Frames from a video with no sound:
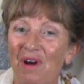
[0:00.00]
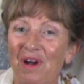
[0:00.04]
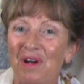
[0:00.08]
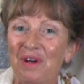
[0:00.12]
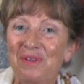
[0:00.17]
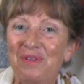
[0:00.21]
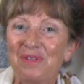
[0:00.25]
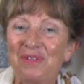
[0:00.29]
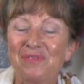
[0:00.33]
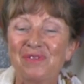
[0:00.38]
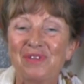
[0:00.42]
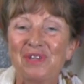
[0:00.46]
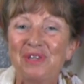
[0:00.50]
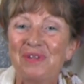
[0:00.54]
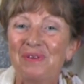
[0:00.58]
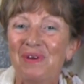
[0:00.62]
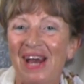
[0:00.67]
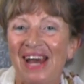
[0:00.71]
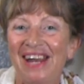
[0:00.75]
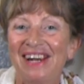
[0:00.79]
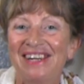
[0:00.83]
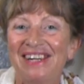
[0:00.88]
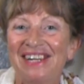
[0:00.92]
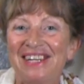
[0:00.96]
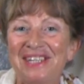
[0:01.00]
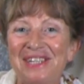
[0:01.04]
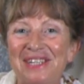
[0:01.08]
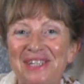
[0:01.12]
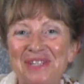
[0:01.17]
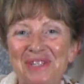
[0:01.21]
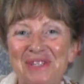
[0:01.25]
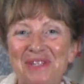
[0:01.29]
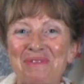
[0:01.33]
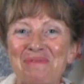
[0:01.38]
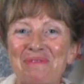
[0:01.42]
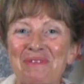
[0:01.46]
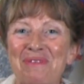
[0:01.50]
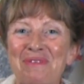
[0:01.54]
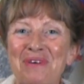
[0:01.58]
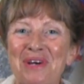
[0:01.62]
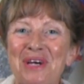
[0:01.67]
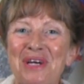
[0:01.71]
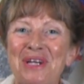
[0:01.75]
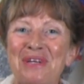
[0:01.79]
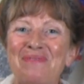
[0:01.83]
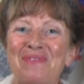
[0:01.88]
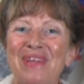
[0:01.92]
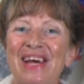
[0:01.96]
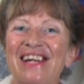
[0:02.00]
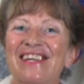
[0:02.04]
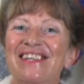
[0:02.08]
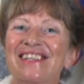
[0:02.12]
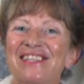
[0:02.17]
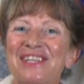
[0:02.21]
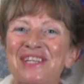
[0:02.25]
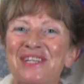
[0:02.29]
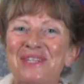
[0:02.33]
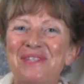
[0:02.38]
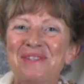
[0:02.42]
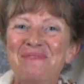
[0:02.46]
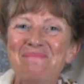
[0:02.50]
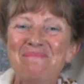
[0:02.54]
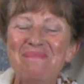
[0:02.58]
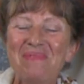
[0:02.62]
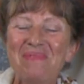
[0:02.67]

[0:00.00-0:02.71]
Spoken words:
rows. For you hand knitters, you would have heard of that term,